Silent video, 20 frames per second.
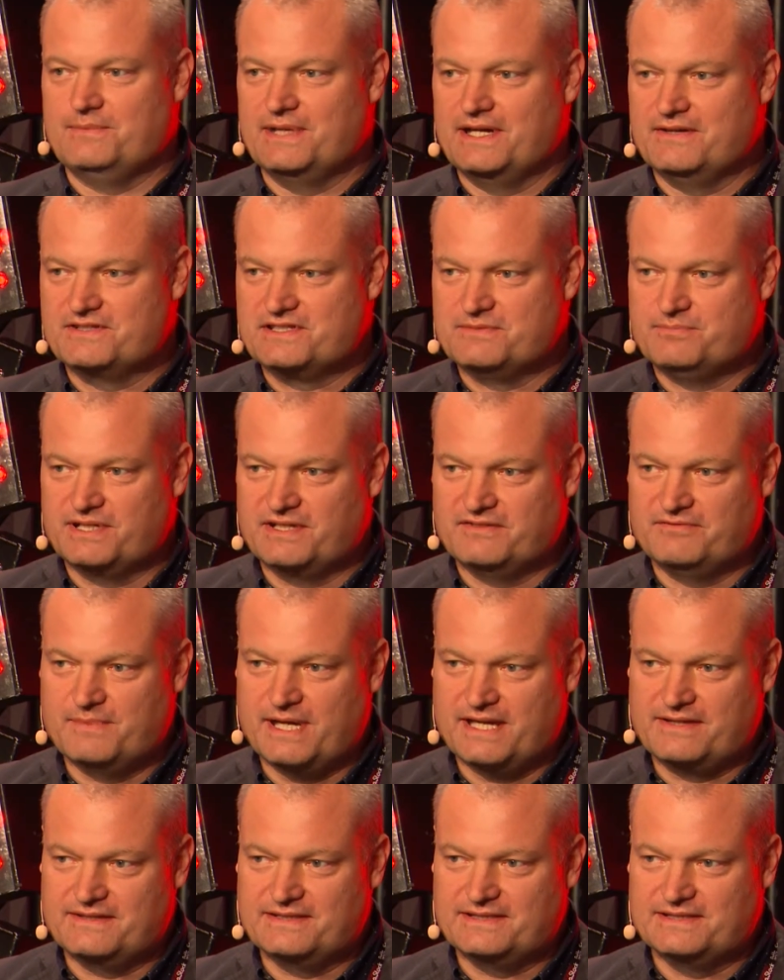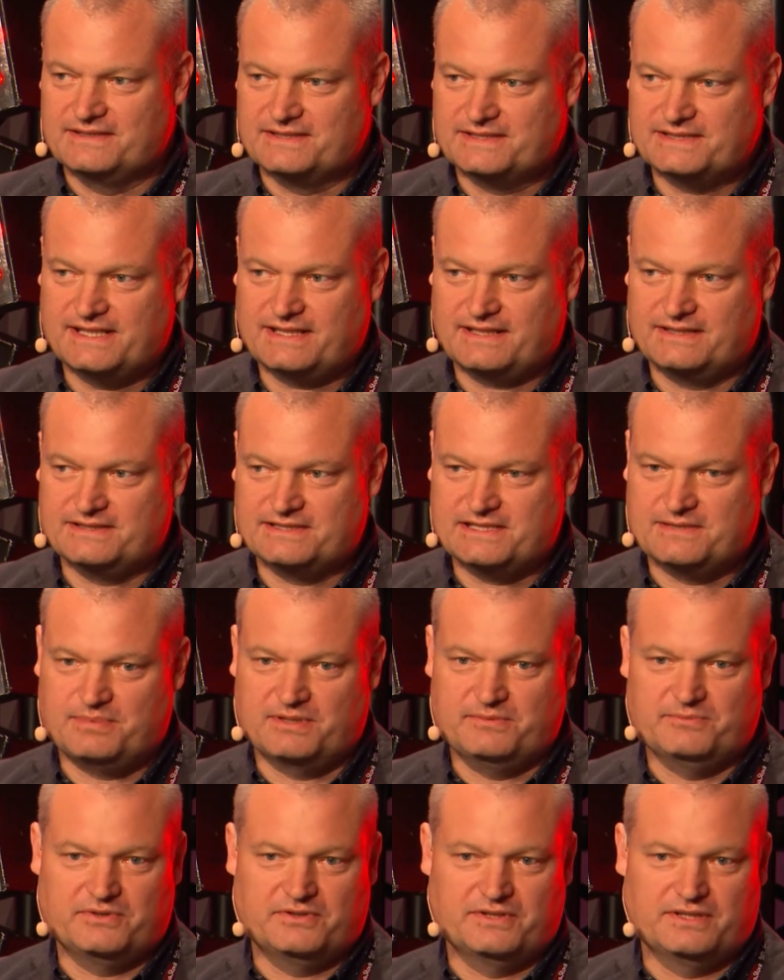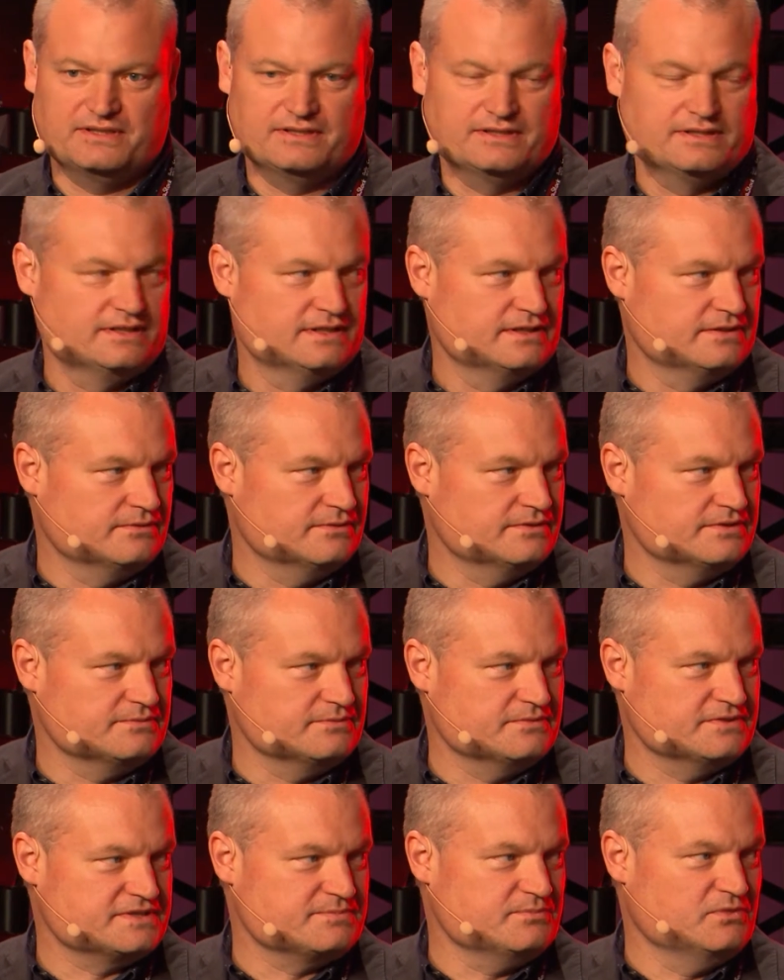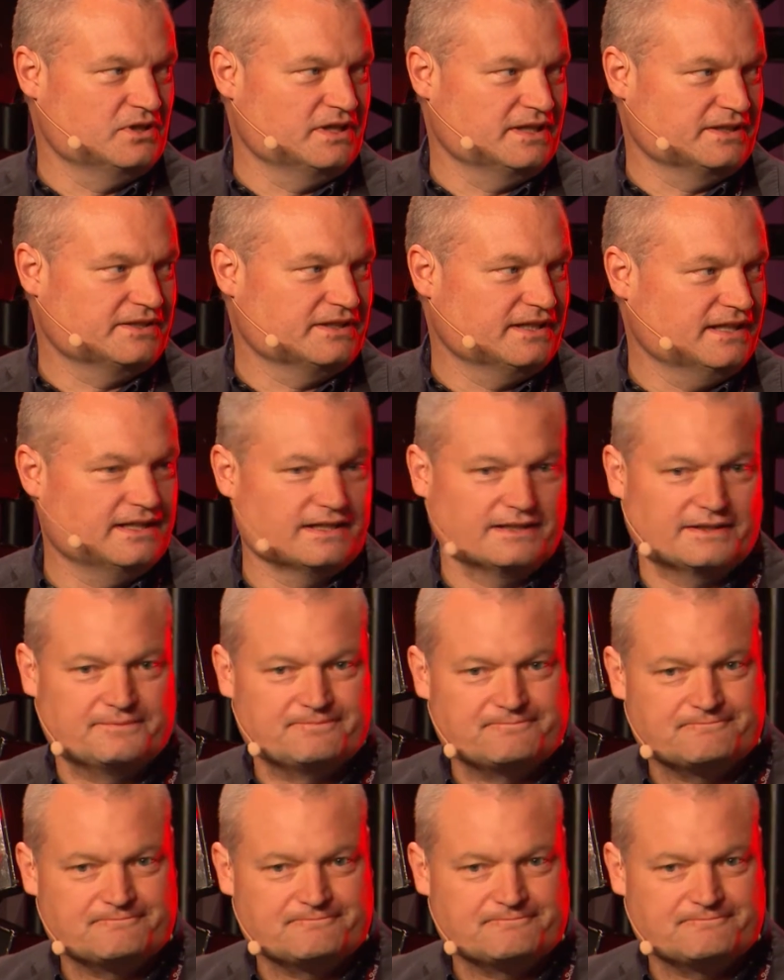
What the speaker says: there was a bit of method, and the second tipping point was more like good luck.